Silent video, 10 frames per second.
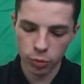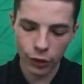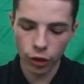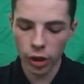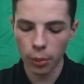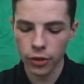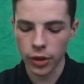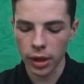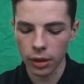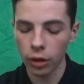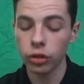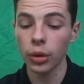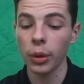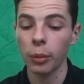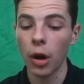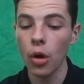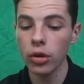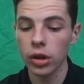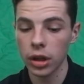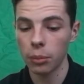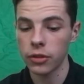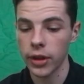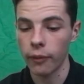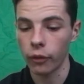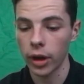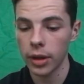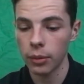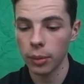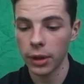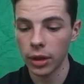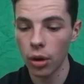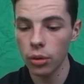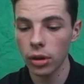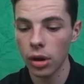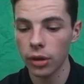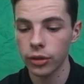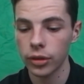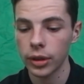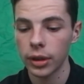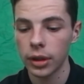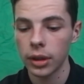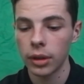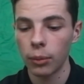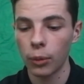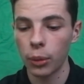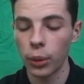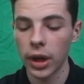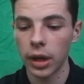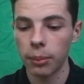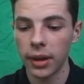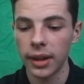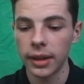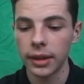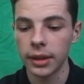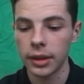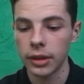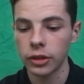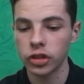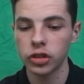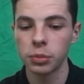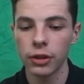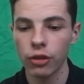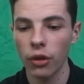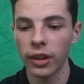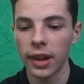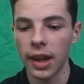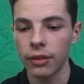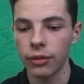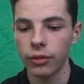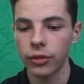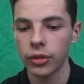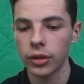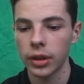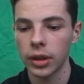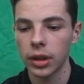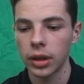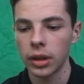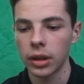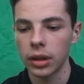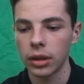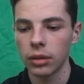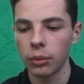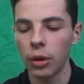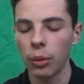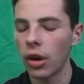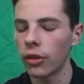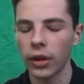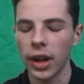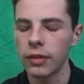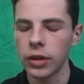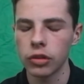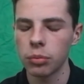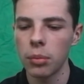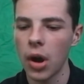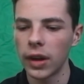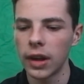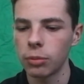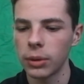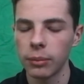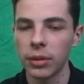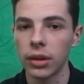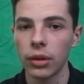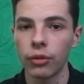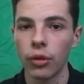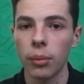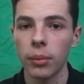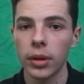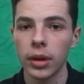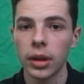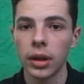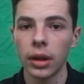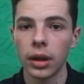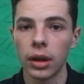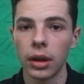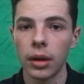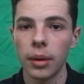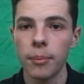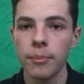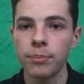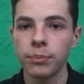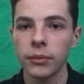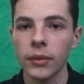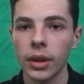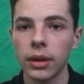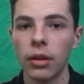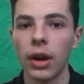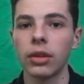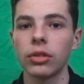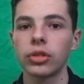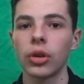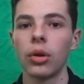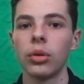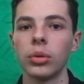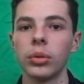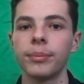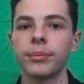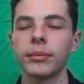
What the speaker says: Smith Rowe number 10. Oh, sorry, we're going to put Odegaard at number 10, right? We're going to play Odegaard. We're going to play Smith Rowe on the left. We can't do that either because Martinelli's been in good form. Alright, so.